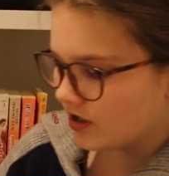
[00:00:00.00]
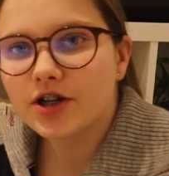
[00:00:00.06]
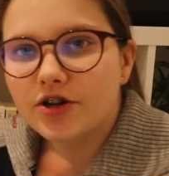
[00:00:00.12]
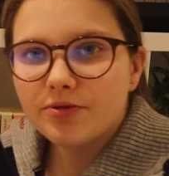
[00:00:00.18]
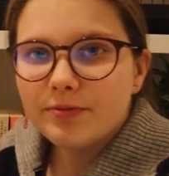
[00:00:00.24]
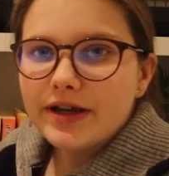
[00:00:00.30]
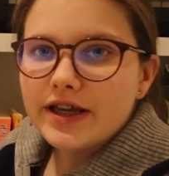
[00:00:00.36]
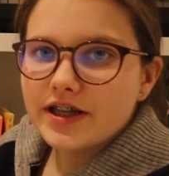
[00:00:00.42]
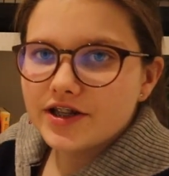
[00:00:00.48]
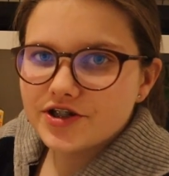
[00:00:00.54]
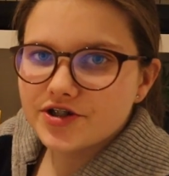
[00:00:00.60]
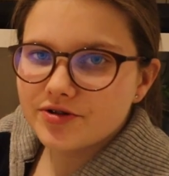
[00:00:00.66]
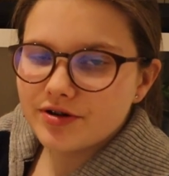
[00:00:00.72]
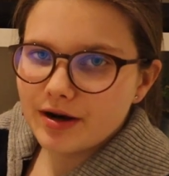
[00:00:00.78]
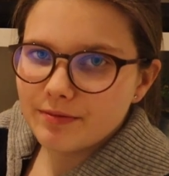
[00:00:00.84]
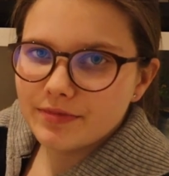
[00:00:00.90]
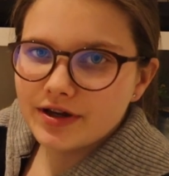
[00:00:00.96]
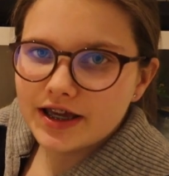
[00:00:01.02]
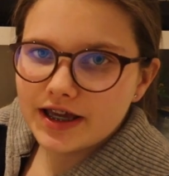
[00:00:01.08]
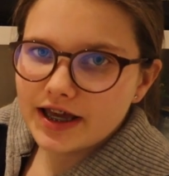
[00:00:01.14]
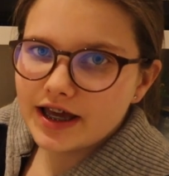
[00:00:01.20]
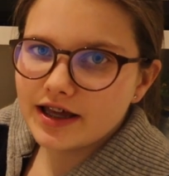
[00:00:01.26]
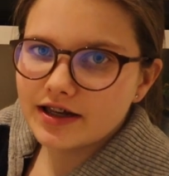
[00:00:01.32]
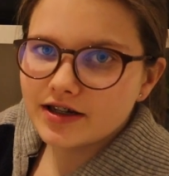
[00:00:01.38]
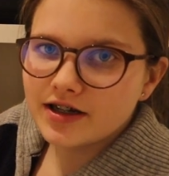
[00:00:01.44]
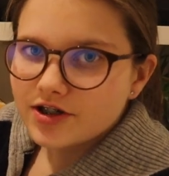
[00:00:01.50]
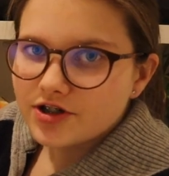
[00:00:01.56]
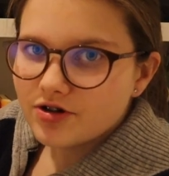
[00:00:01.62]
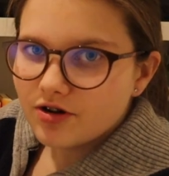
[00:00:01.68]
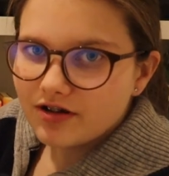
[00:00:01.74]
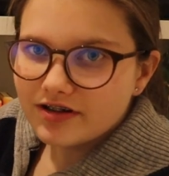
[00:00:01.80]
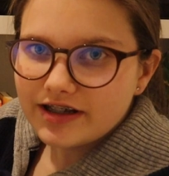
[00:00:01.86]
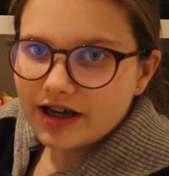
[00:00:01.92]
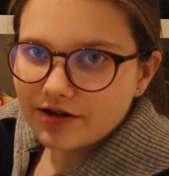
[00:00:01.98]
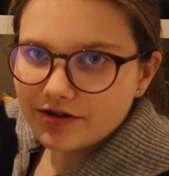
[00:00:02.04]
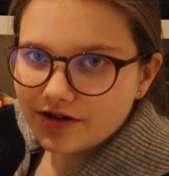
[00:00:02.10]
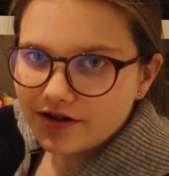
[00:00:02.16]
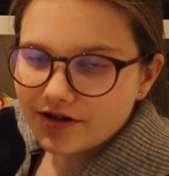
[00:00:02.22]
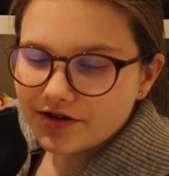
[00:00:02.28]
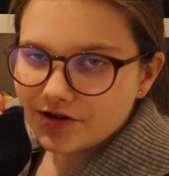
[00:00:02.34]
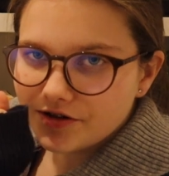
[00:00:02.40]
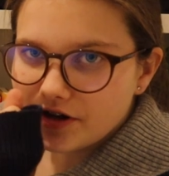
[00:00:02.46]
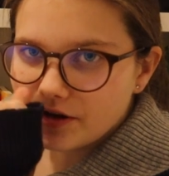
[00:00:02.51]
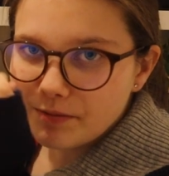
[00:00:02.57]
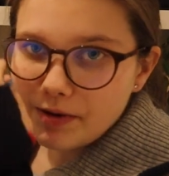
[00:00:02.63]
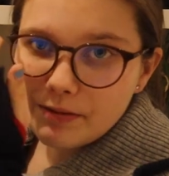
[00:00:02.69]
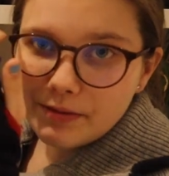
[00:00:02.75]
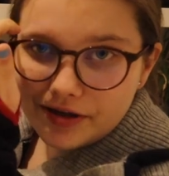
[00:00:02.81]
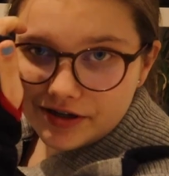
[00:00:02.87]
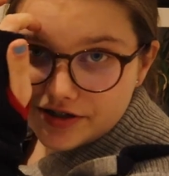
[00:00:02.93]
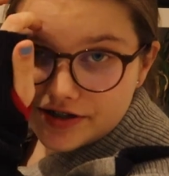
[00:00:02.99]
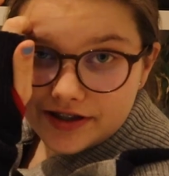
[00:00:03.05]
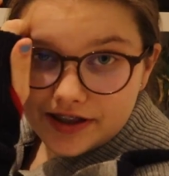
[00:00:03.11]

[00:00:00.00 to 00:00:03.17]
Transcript: Go to my Instagram and scroll down a little on my page,